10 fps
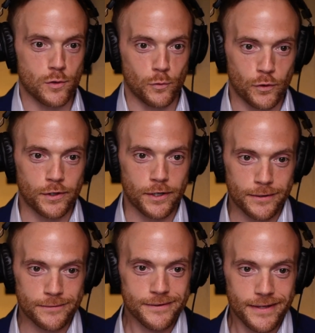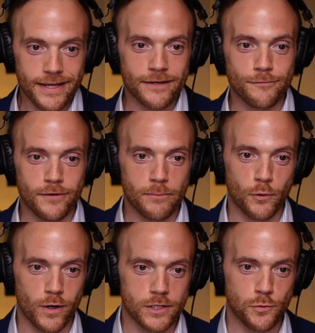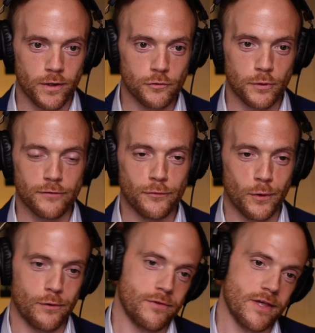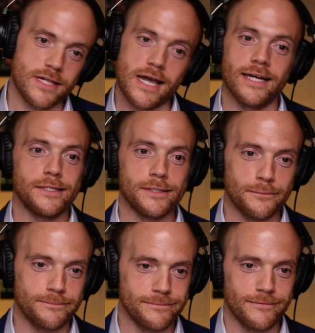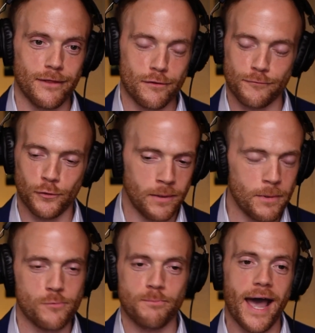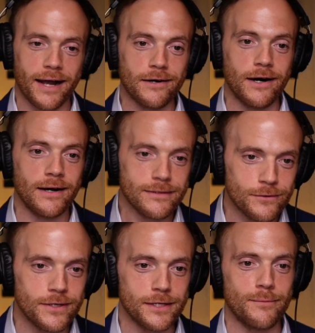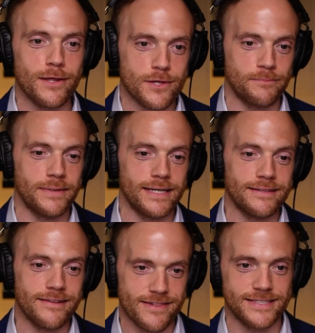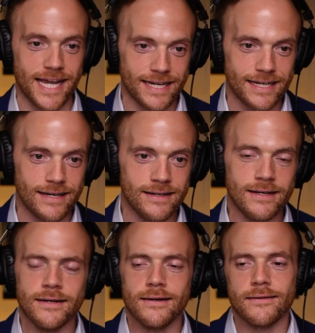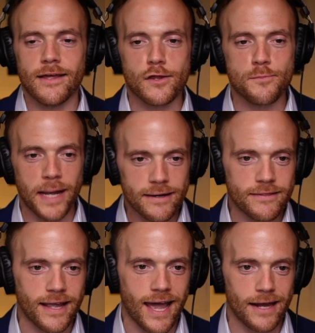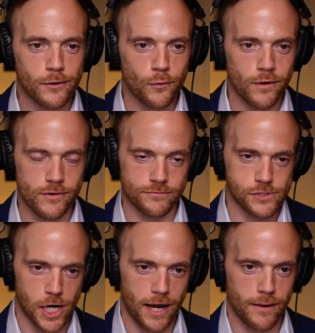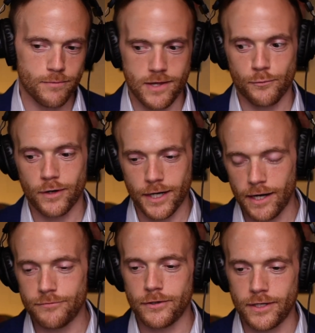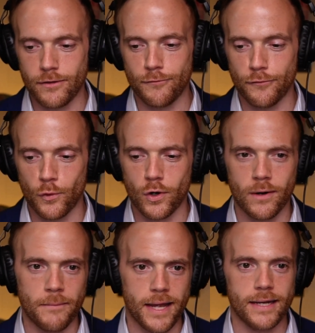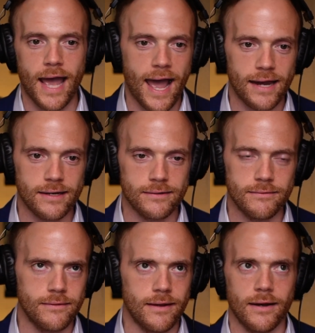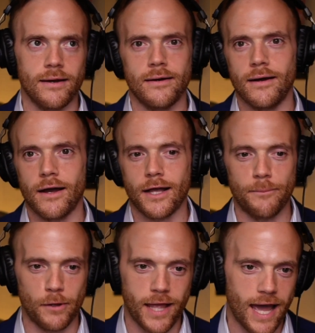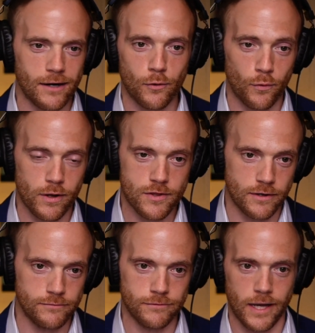order in February 2024 and says, hey, this form is back on. You need to be submitting this data. They expanded the categories of jobs that were covered in the form and added a couple categories of